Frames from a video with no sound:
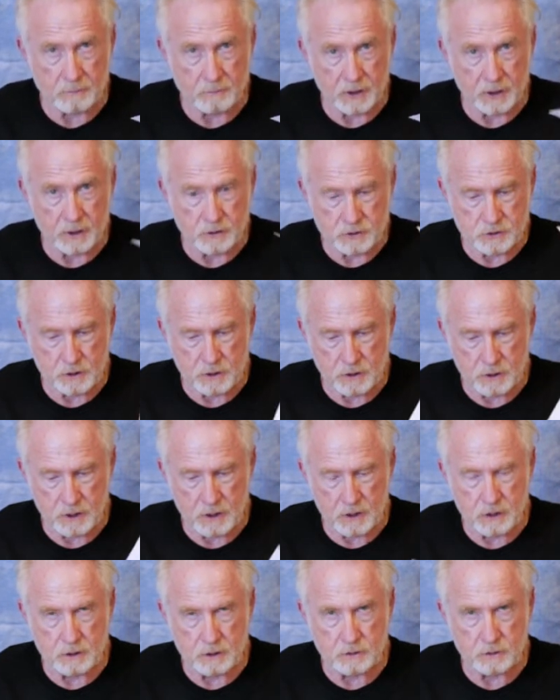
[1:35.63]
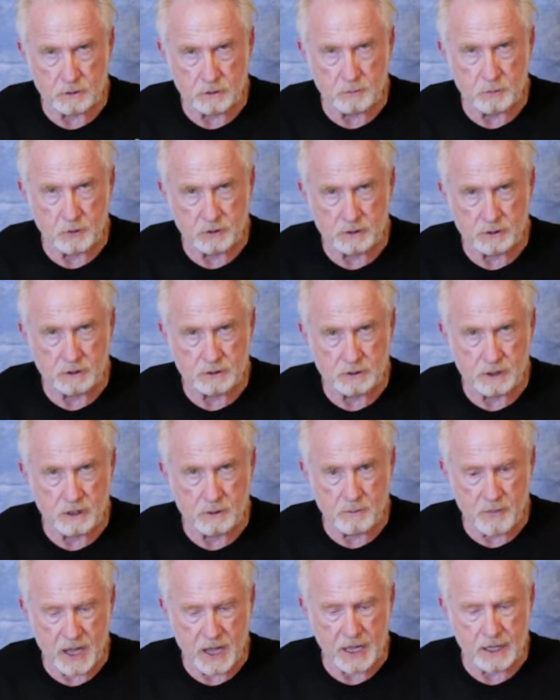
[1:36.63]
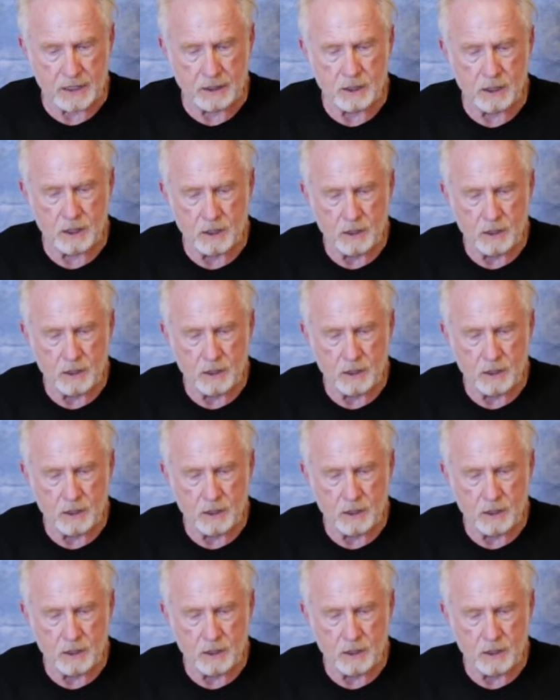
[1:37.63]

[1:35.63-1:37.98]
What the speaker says: because you're going to need to put this in the bag